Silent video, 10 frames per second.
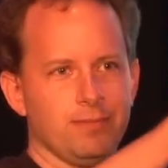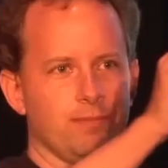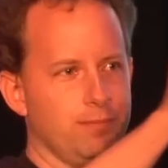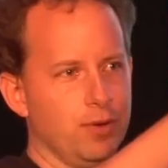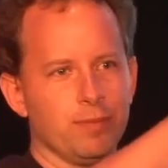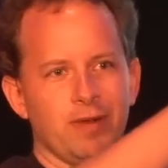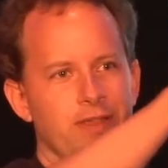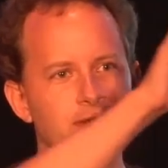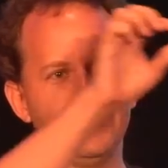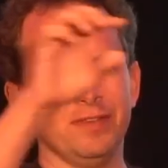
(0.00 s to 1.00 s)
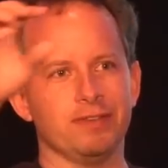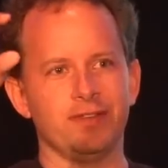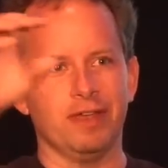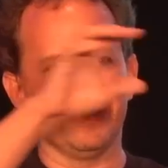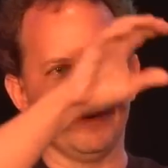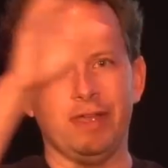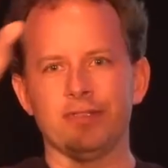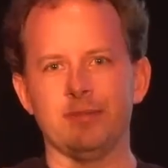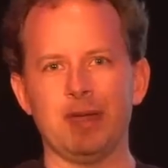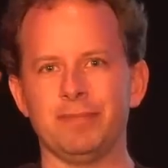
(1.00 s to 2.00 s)
multiply these things together and add
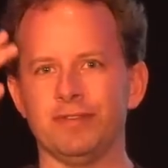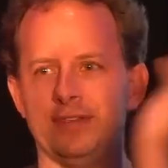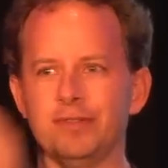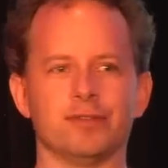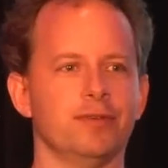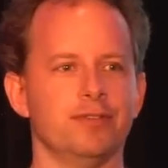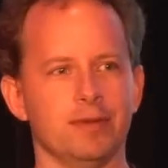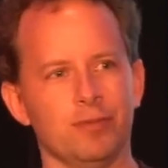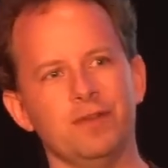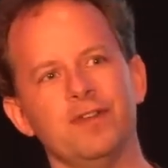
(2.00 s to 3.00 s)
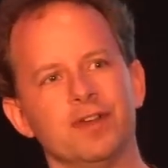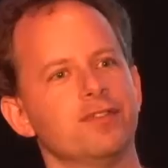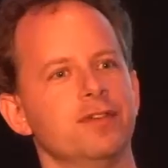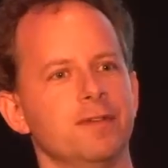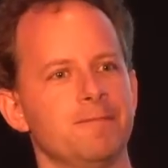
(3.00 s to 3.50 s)
them up and stick them through a sigmoid function.